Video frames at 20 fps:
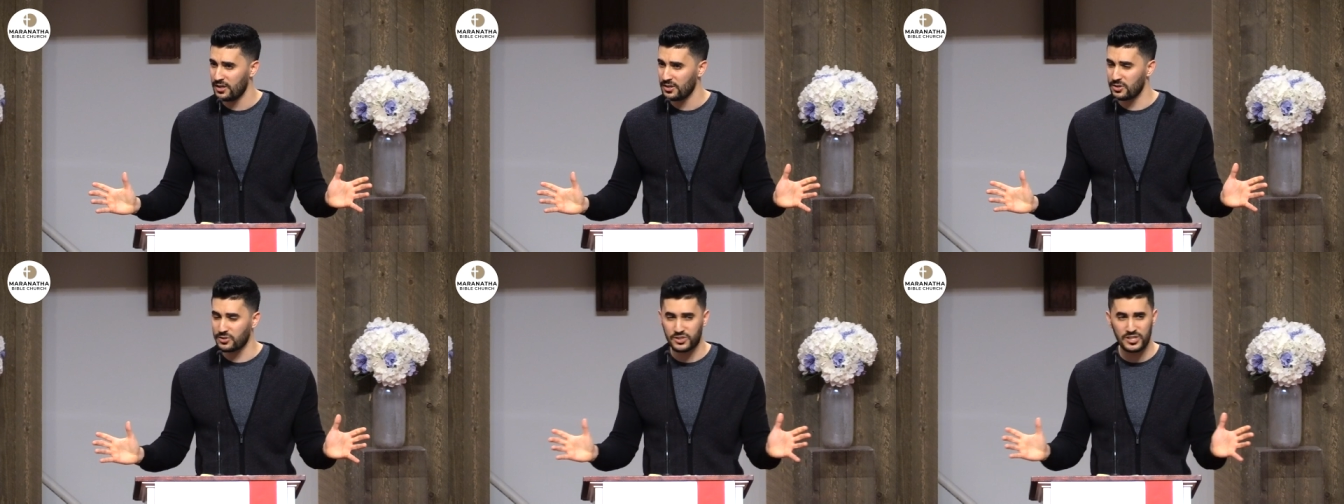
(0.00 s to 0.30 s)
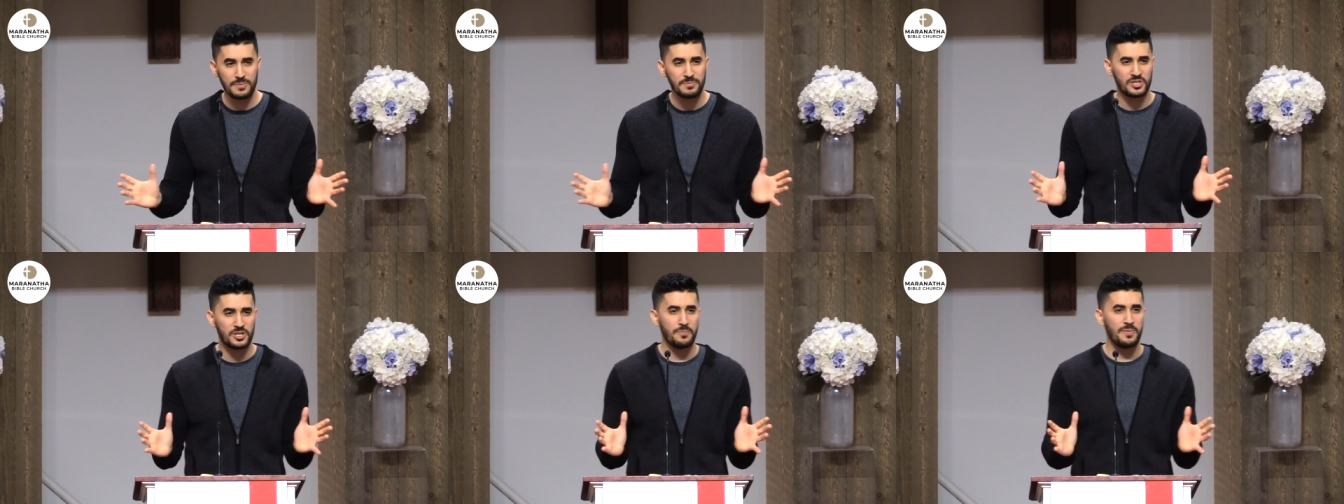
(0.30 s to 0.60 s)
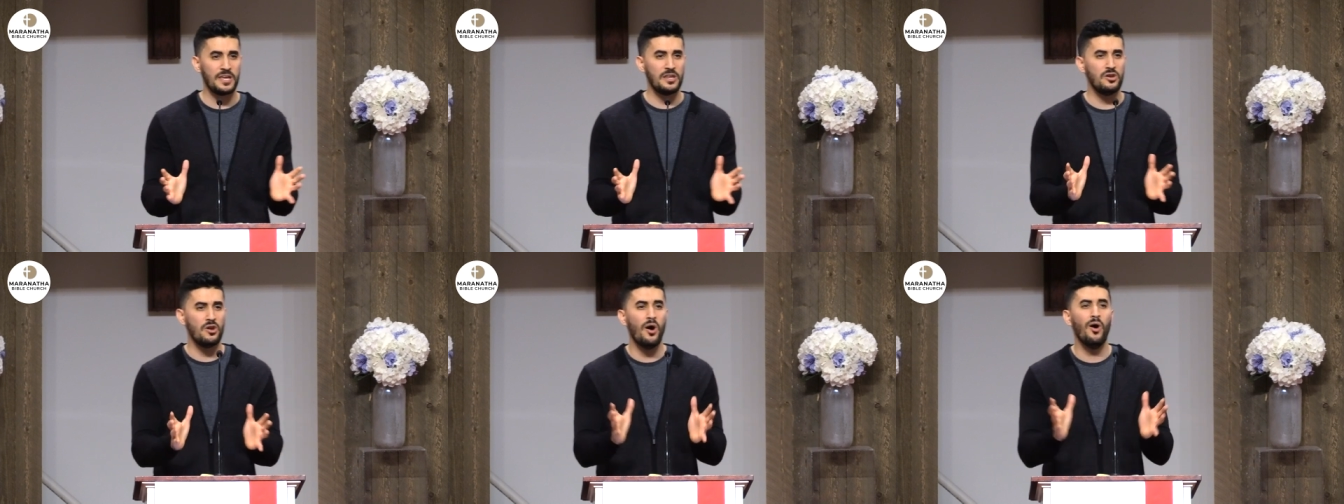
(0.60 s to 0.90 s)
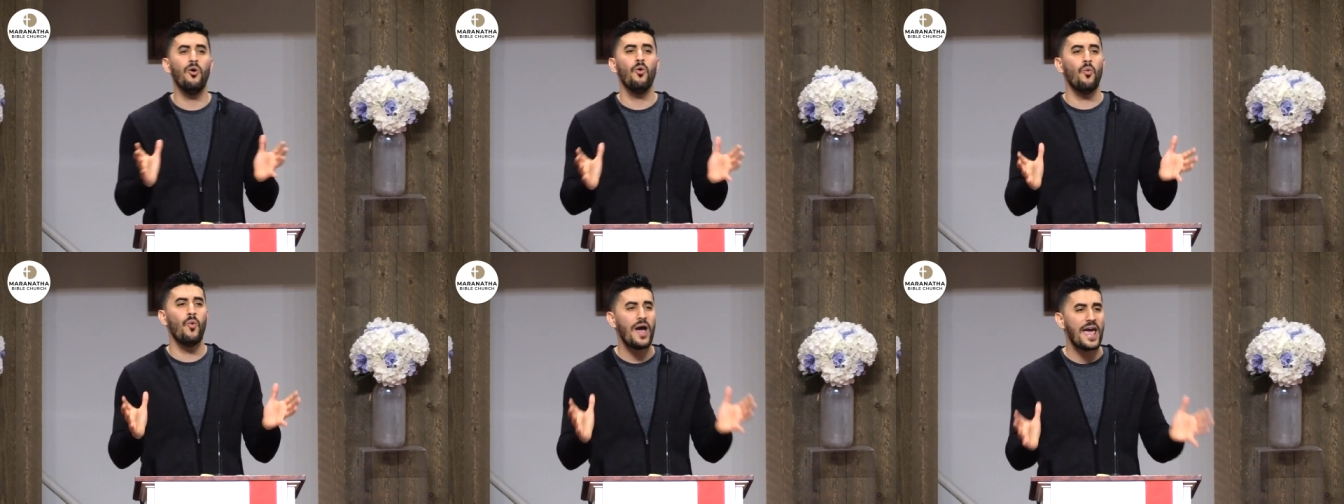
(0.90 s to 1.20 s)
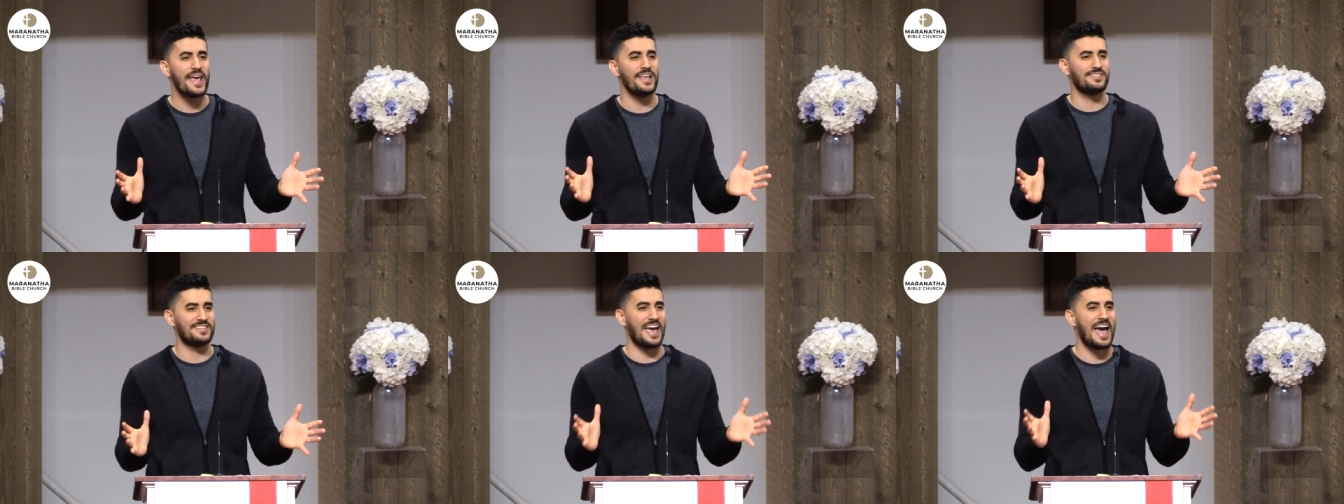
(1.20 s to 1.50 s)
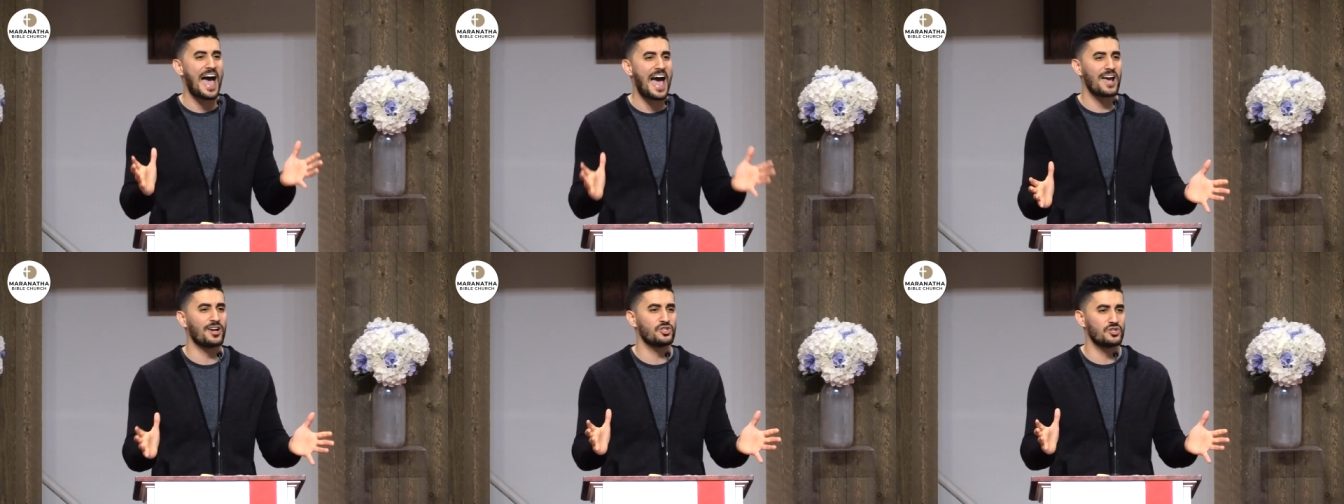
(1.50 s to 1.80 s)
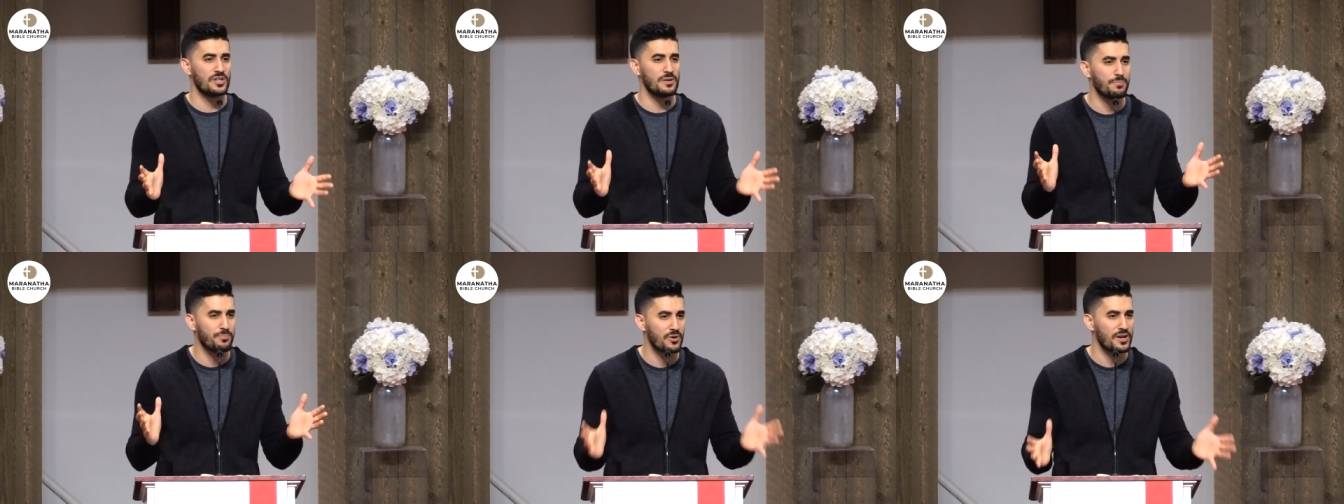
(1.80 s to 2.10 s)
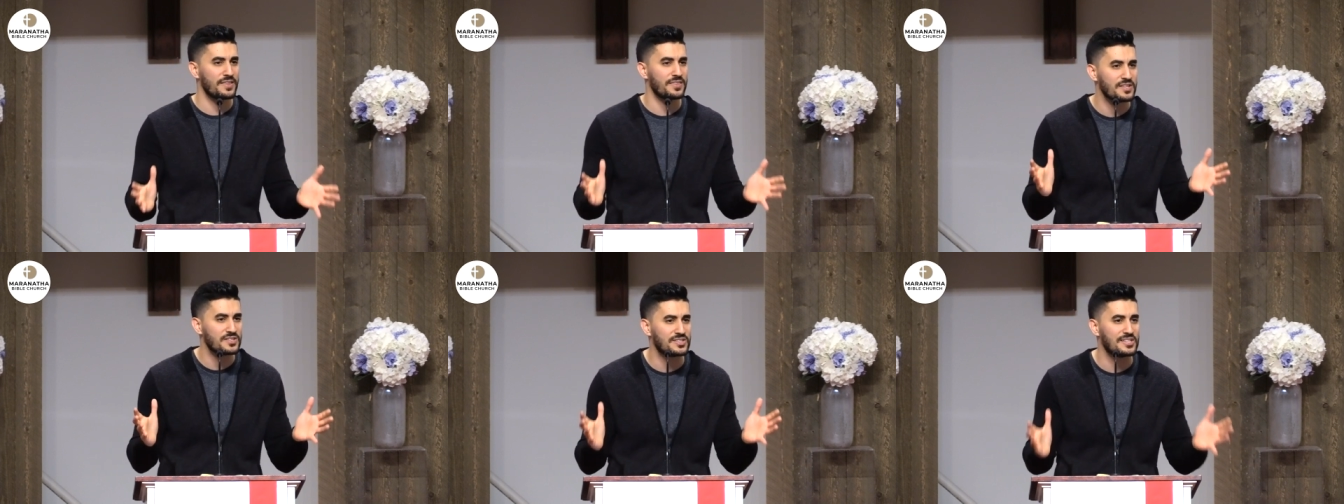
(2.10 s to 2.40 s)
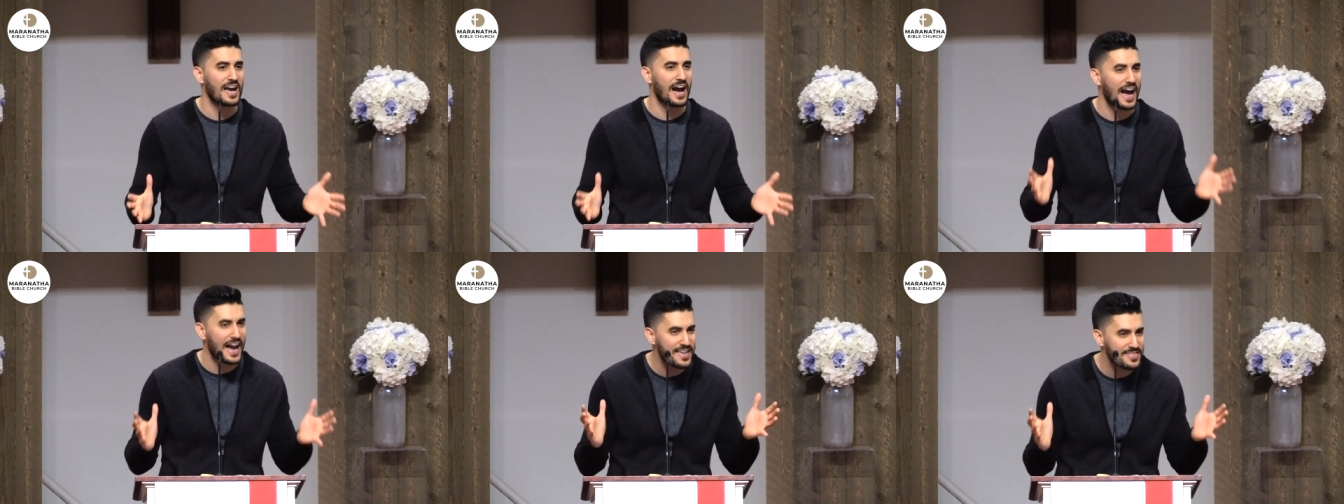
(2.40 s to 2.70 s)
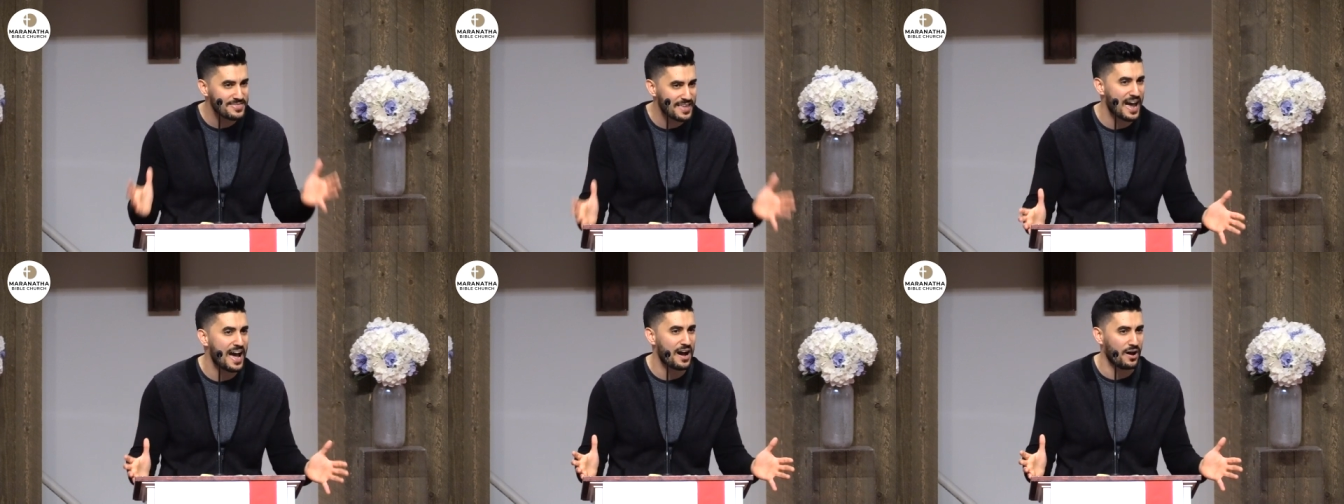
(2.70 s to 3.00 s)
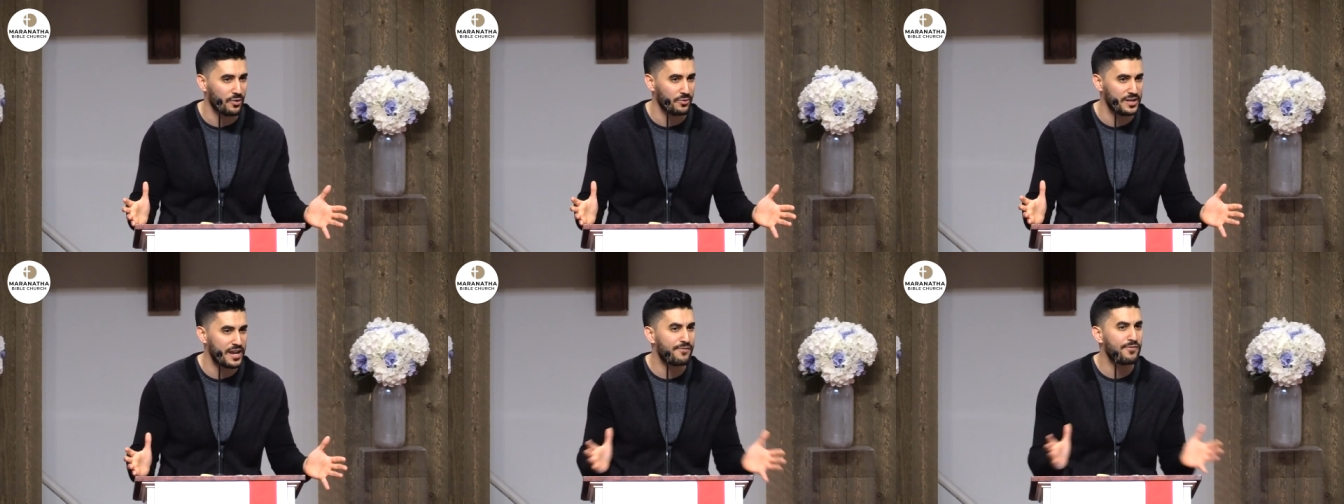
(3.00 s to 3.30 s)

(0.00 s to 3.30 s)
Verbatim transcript: There seems to be no way to actually bring this guy down.